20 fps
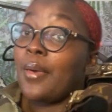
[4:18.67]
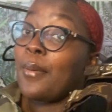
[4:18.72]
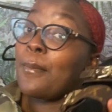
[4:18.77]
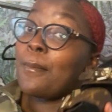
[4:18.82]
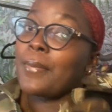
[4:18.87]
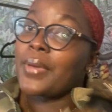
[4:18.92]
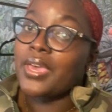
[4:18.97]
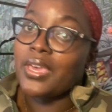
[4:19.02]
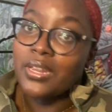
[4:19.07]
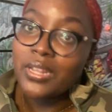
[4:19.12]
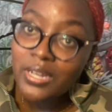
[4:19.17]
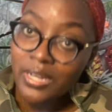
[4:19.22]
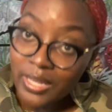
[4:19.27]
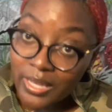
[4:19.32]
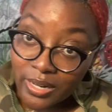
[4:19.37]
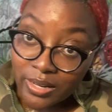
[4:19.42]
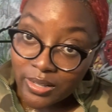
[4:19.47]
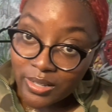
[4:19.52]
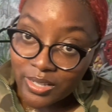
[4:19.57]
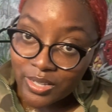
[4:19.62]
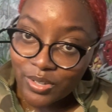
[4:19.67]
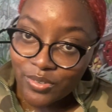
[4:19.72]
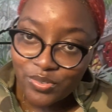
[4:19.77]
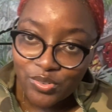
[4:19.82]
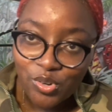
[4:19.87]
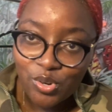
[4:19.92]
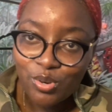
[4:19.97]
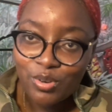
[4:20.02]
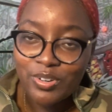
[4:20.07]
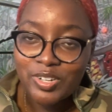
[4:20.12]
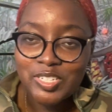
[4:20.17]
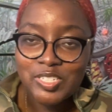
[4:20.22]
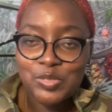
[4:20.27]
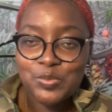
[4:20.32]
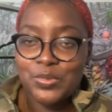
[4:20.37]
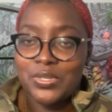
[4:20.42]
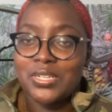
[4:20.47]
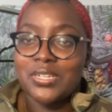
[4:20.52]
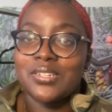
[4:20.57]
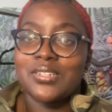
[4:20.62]
made in Italy, of course,
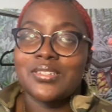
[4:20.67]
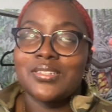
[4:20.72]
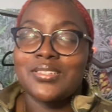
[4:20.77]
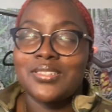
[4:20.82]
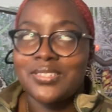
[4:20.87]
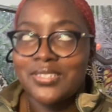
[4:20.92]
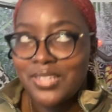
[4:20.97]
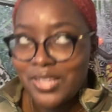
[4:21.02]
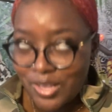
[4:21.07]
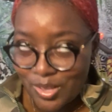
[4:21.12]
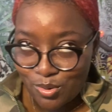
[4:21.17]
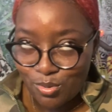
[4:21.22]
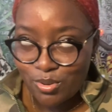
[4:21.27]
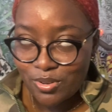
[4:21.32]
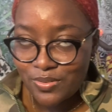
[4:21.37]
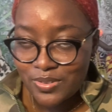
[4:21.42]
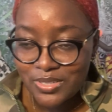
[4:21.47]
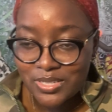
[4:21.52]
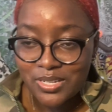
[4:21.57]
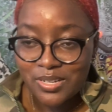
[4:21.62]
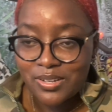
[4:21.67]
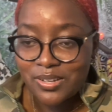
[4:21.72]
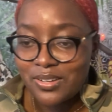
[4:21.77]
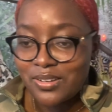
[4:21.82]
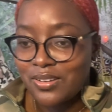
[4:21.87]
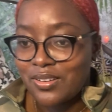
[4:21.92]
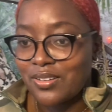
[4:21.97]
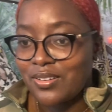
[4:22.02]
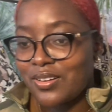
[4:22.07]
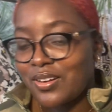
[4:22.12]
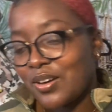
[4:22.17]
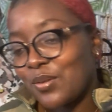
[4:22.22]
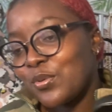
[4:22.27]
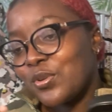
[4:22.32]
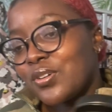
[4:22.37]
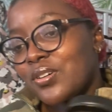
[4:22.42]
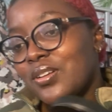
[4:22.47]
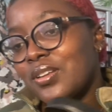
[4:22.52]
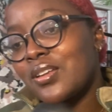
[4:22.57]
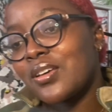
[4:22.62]
because Louis Vuitton, come
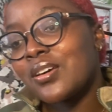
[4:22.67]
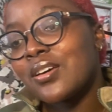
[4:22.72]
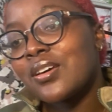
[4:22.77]
on.